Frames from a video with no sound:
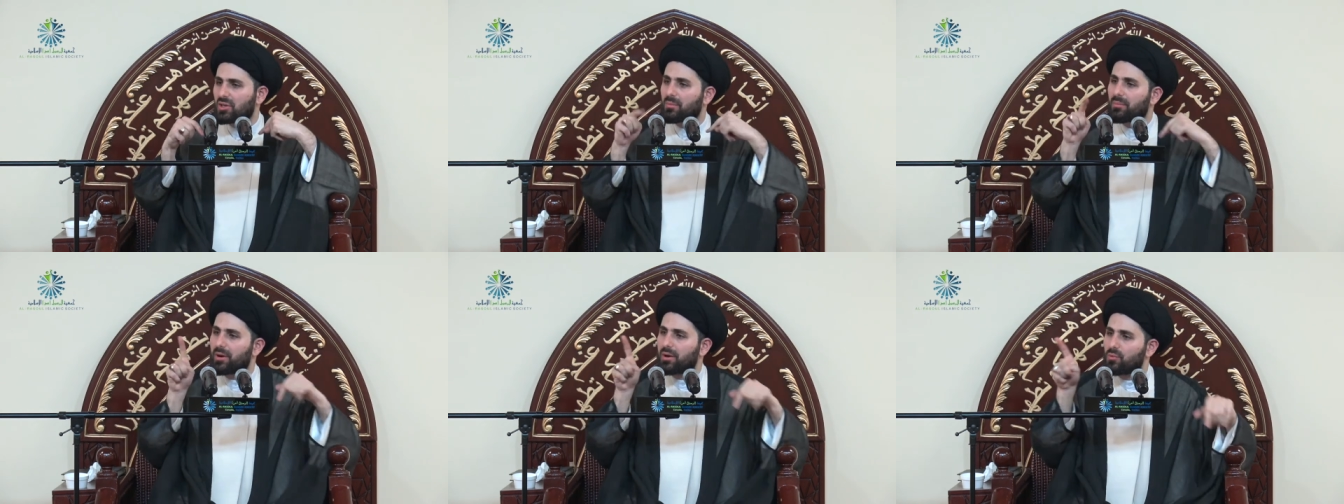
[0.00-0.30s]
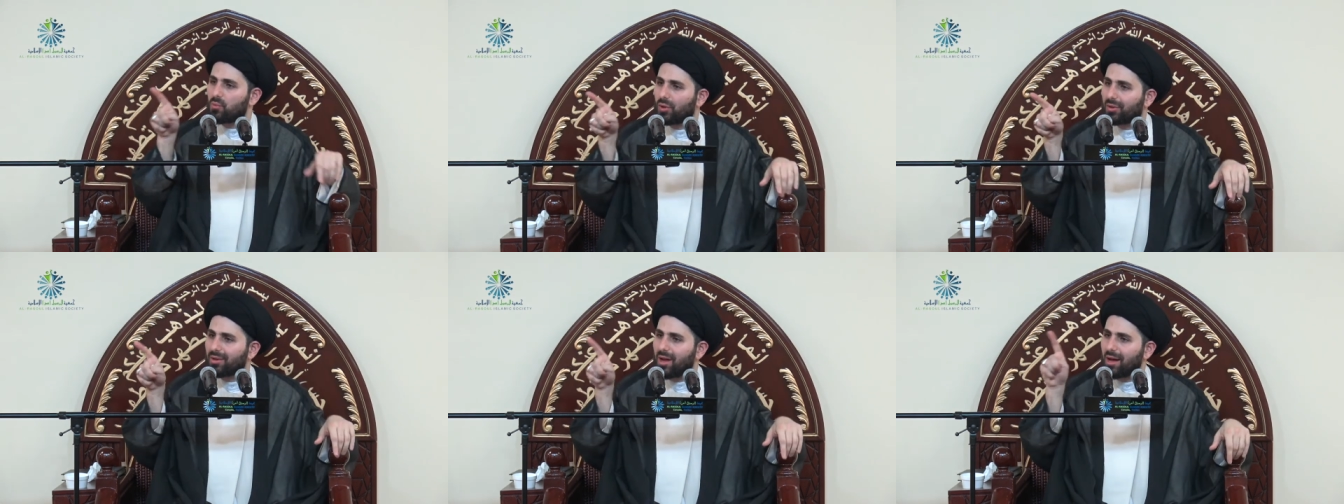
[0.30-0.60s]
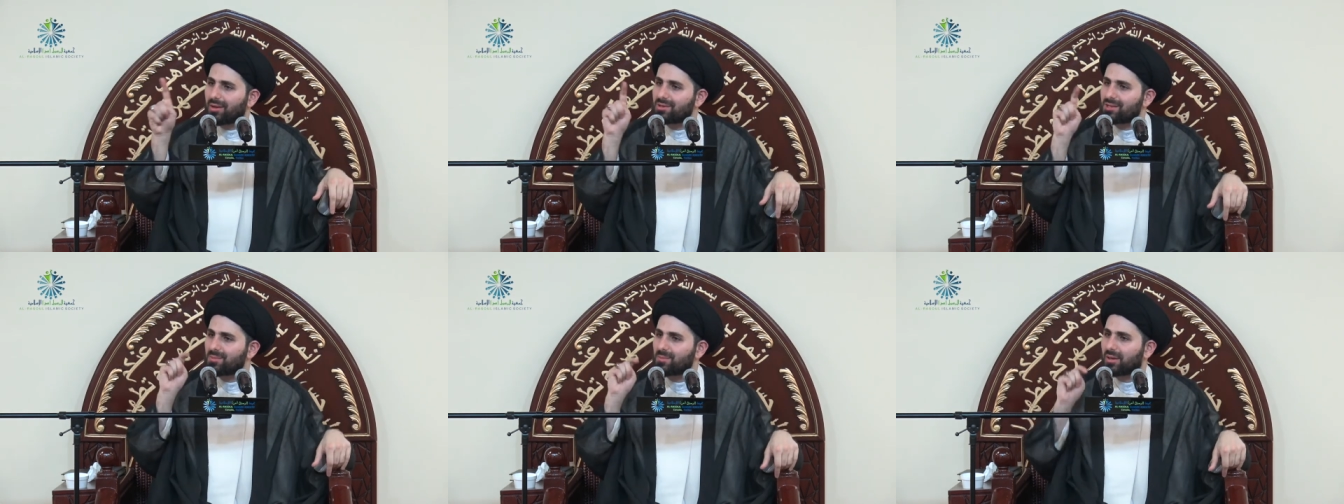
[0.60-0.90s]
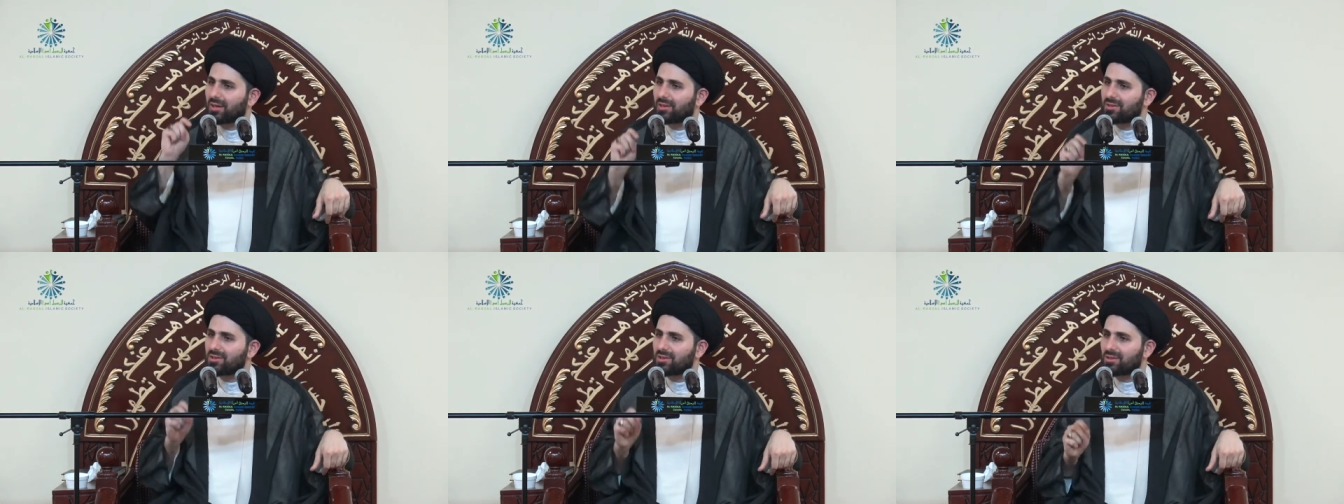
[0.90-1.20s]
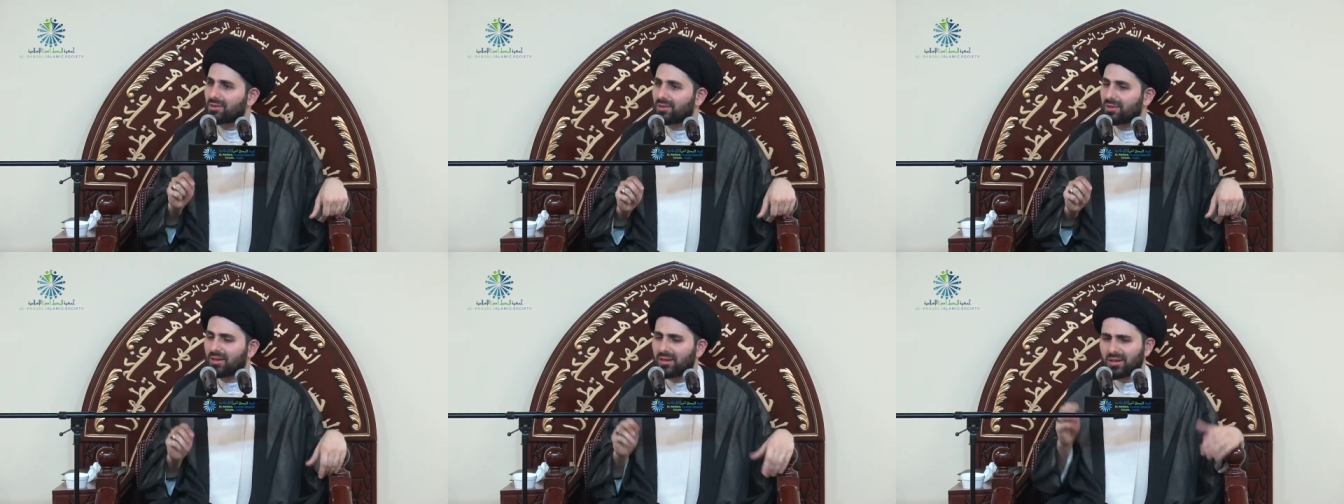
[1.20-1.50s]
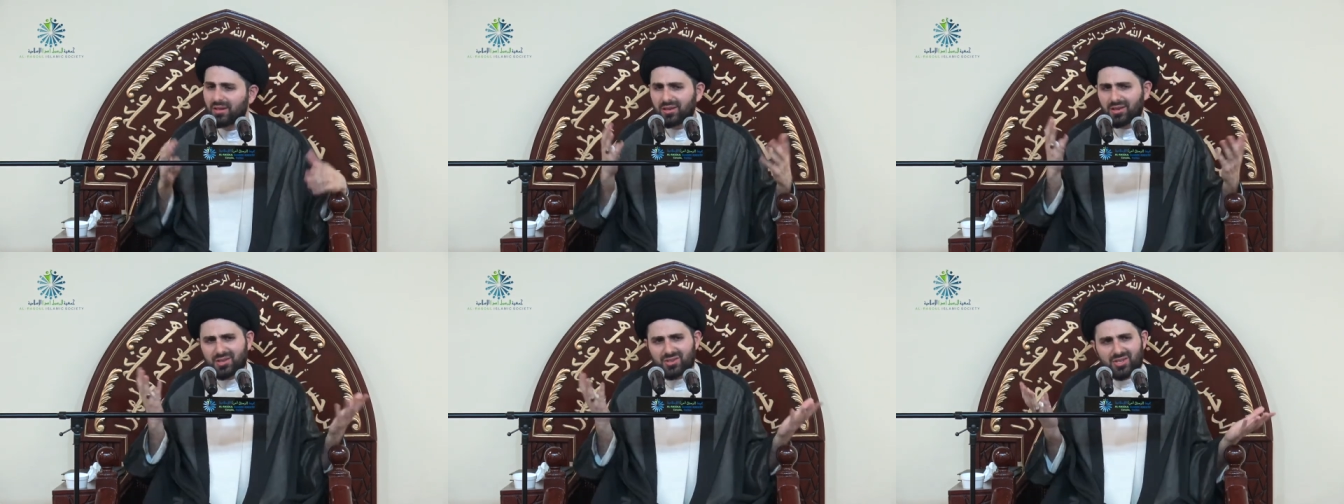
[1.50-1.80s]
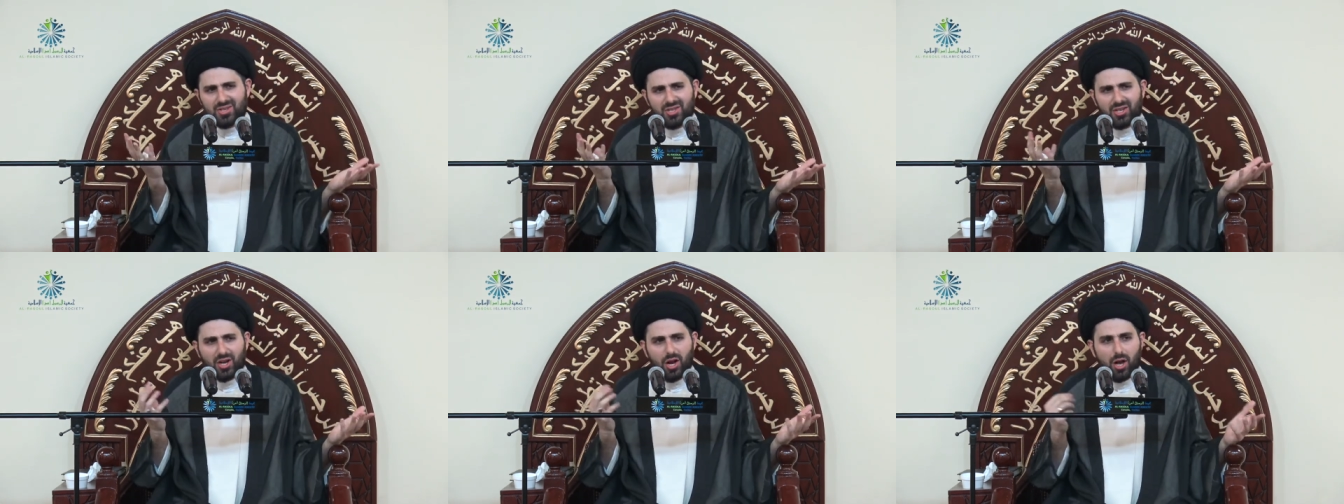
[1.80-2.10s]
but it will not speak to you. Is
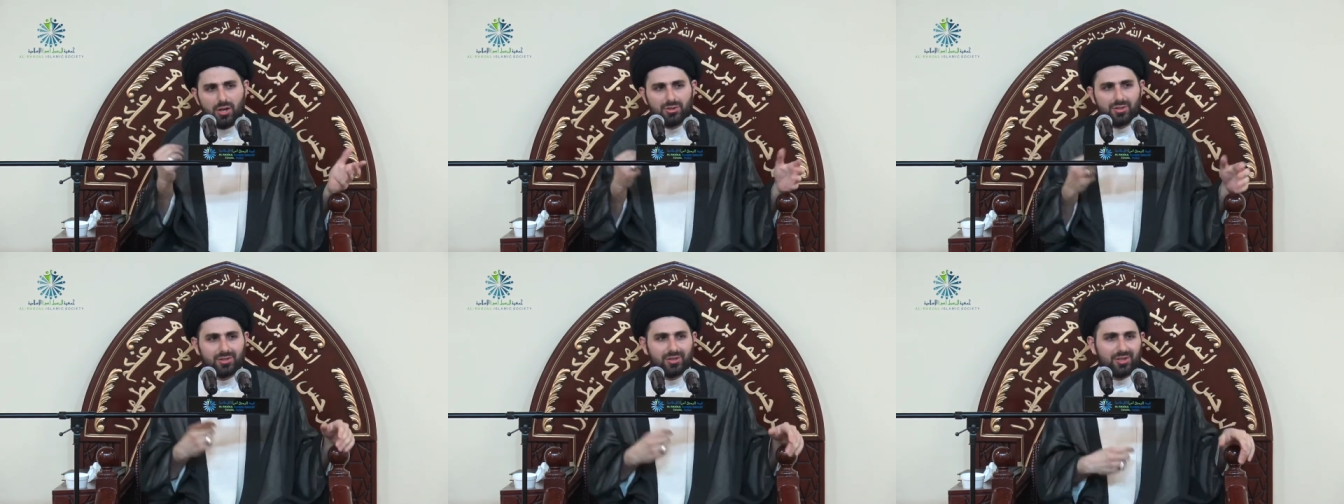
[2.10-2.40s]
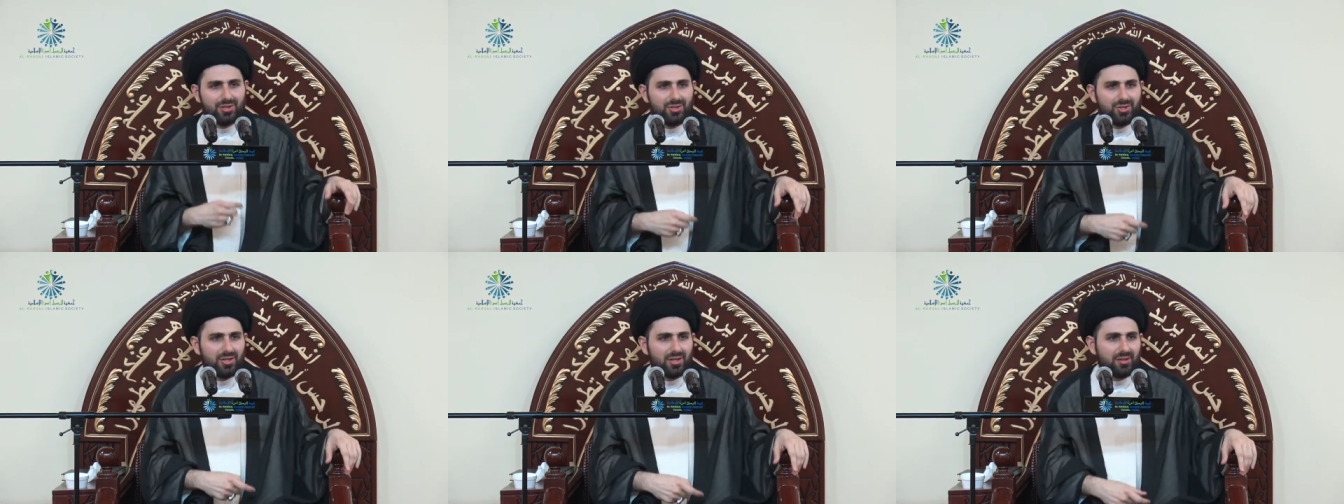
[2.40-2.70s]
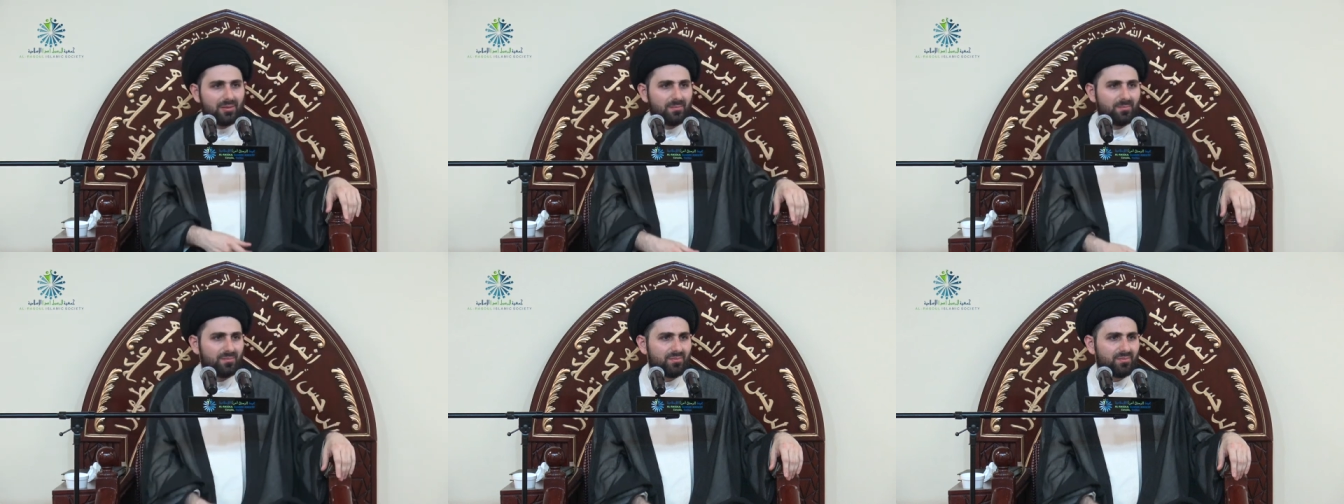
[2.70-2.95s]
this a contradiction?